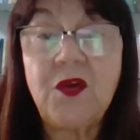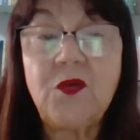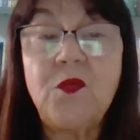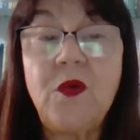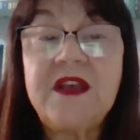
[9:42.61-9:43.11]

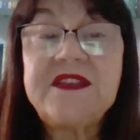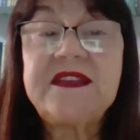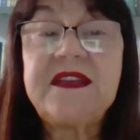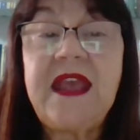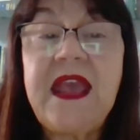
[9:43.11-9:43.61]
was
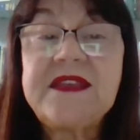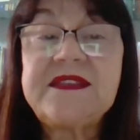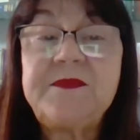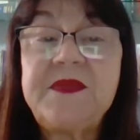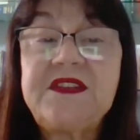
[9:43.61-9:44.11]
an
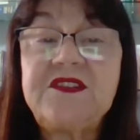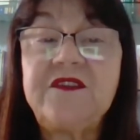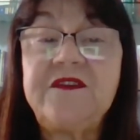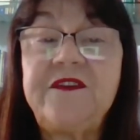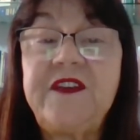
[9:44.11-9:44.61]
exhibit
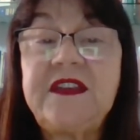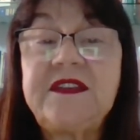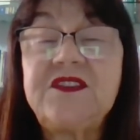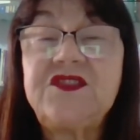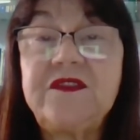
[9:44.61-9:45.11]
of
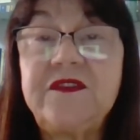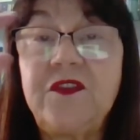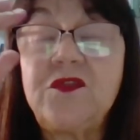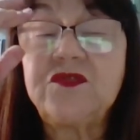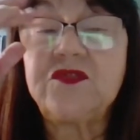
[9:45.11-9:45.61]
vintage
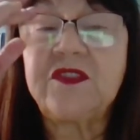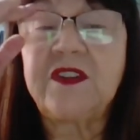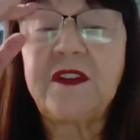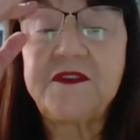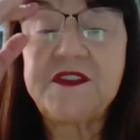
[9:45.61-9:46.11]

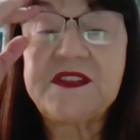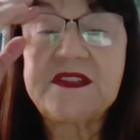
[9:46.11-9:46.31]
photographs,